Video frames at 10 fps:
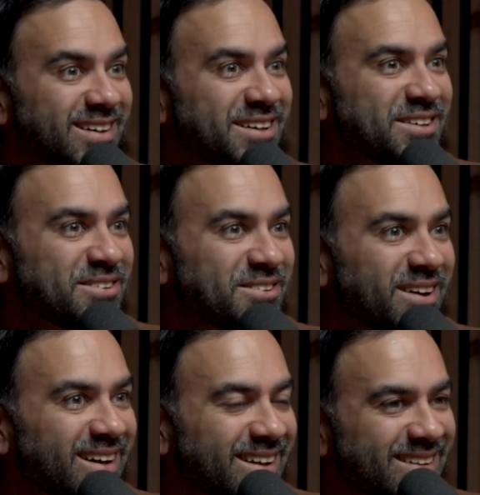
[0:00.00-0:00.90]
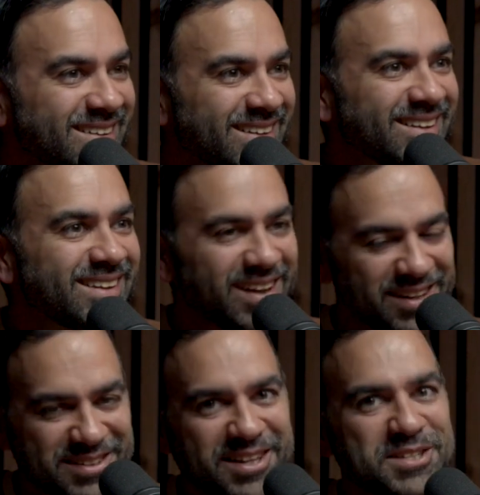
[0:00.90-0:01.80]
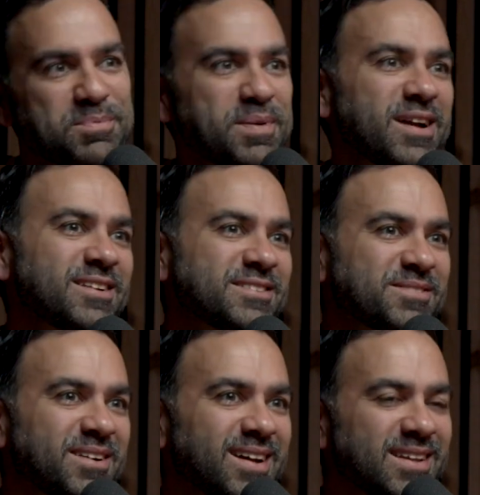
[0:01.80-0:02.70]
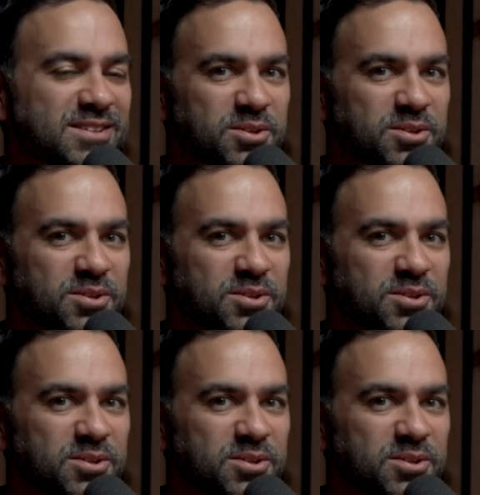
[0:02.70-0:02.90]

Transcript: And it's not right? your parents. yeah, it's not your parents, right?